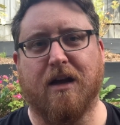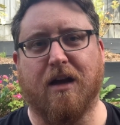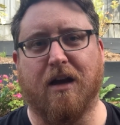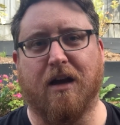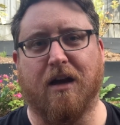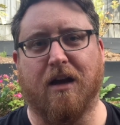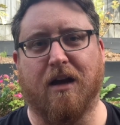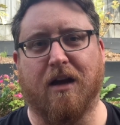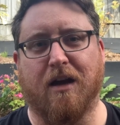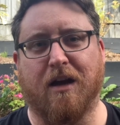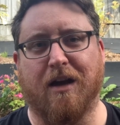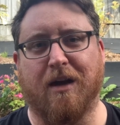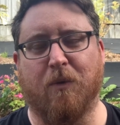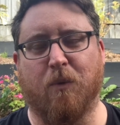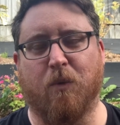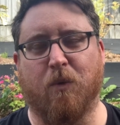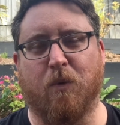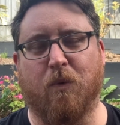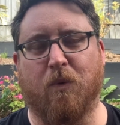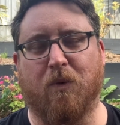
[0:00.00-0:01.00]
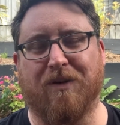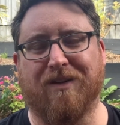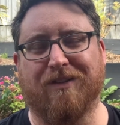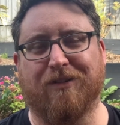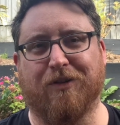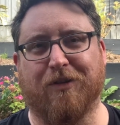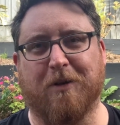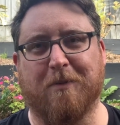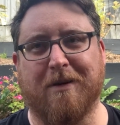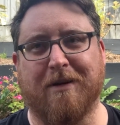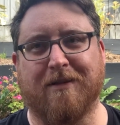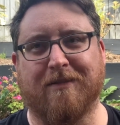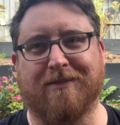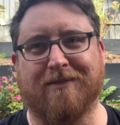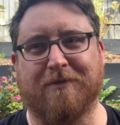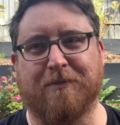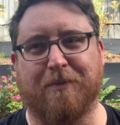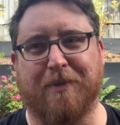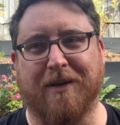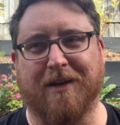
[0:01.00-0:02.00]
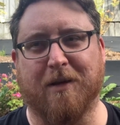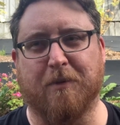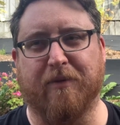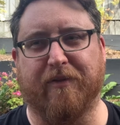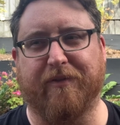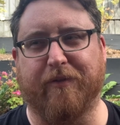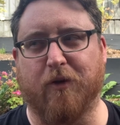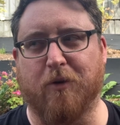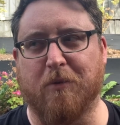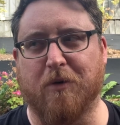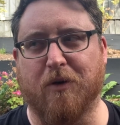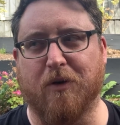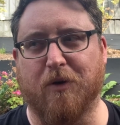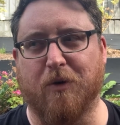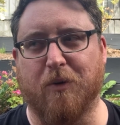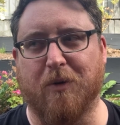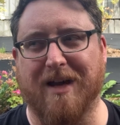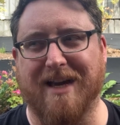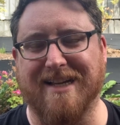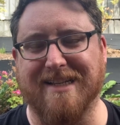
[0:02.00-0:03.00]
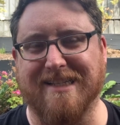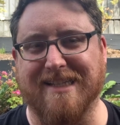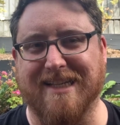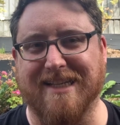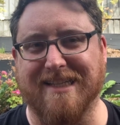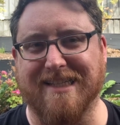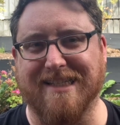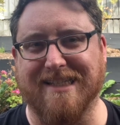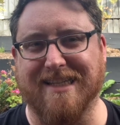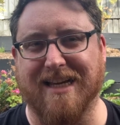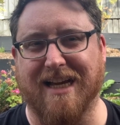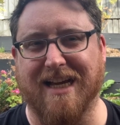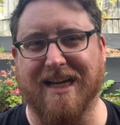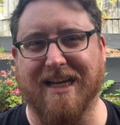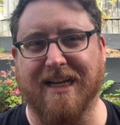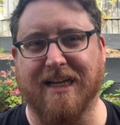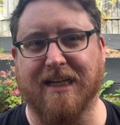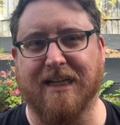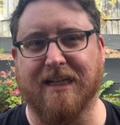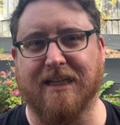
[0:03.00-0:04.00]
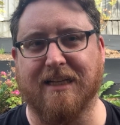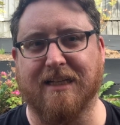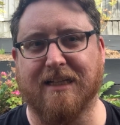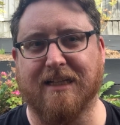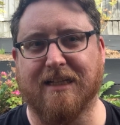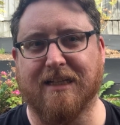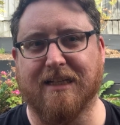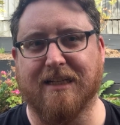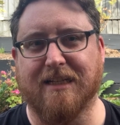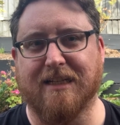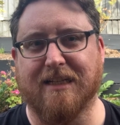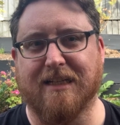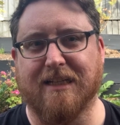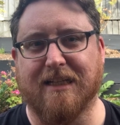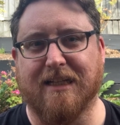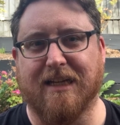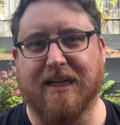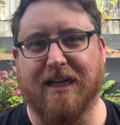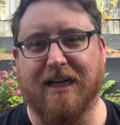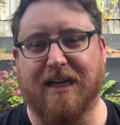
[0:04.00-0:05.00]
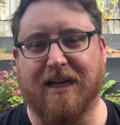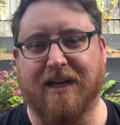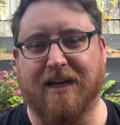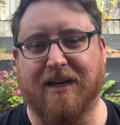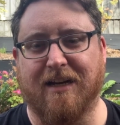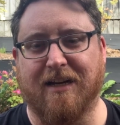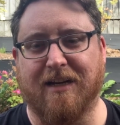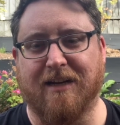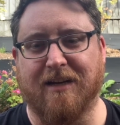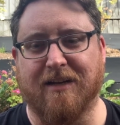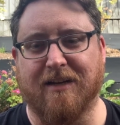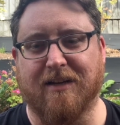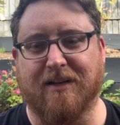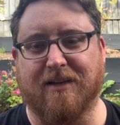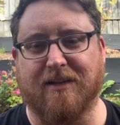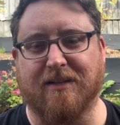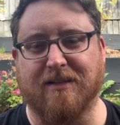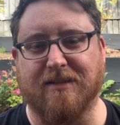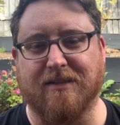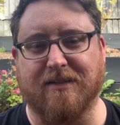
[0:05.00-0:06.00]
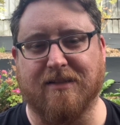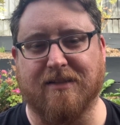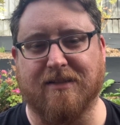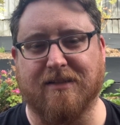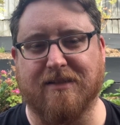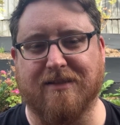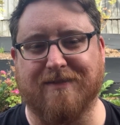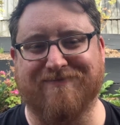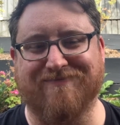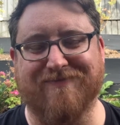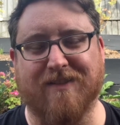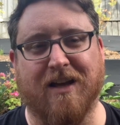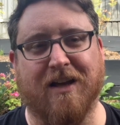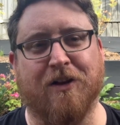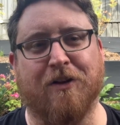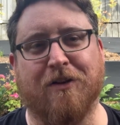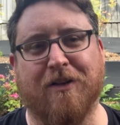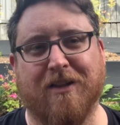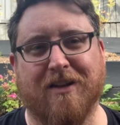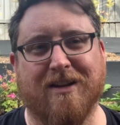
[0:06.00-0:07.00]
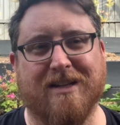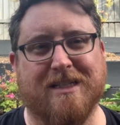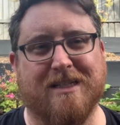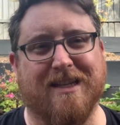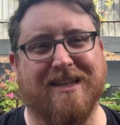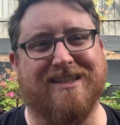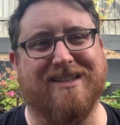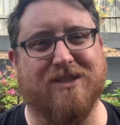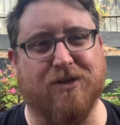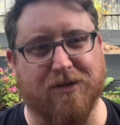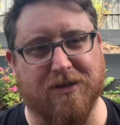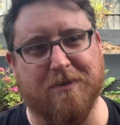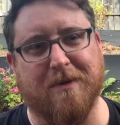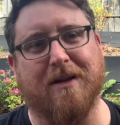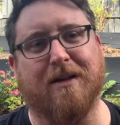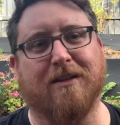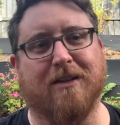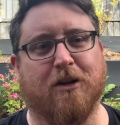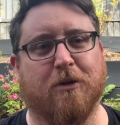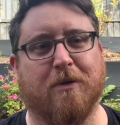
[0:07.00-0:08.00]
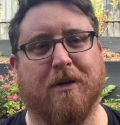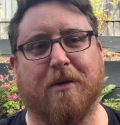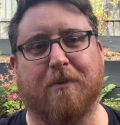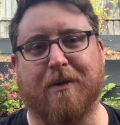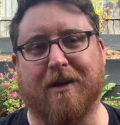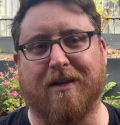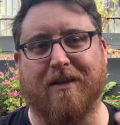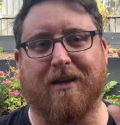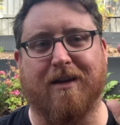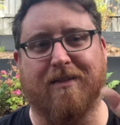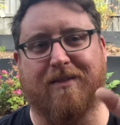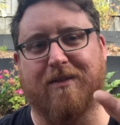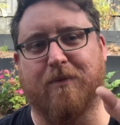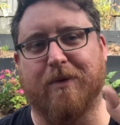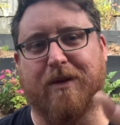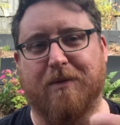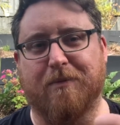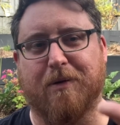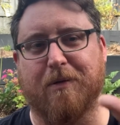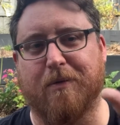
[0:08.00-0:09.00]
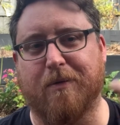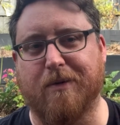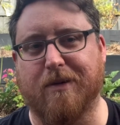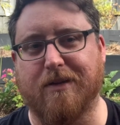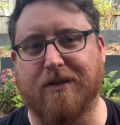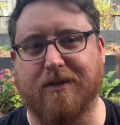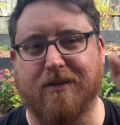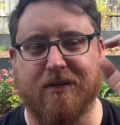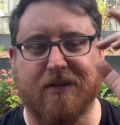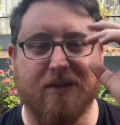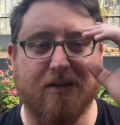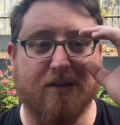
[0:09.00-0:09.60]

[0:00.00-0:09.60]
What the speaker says: I want to talk about being a performer who has anxiety, because I know that it's talked about a little bit, but I think we can probably